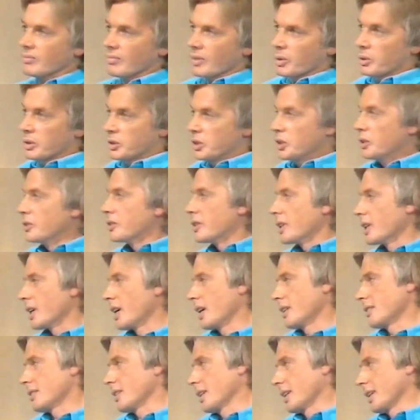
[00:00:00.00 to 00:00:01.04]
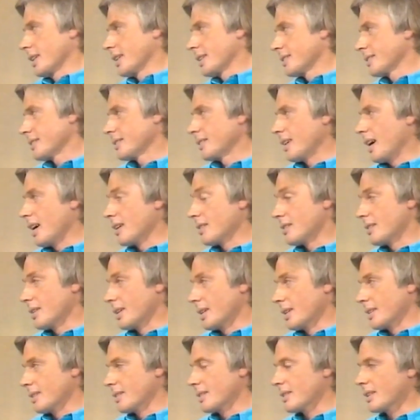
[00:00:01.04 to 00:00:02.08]
What do you think I think? I
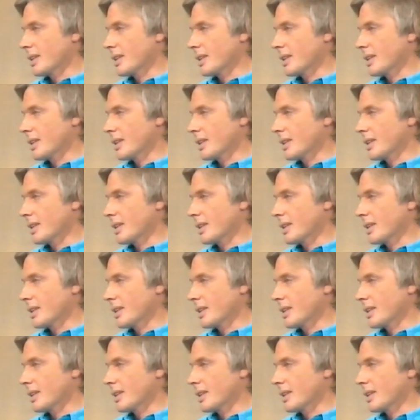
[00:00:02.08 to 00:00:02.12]
think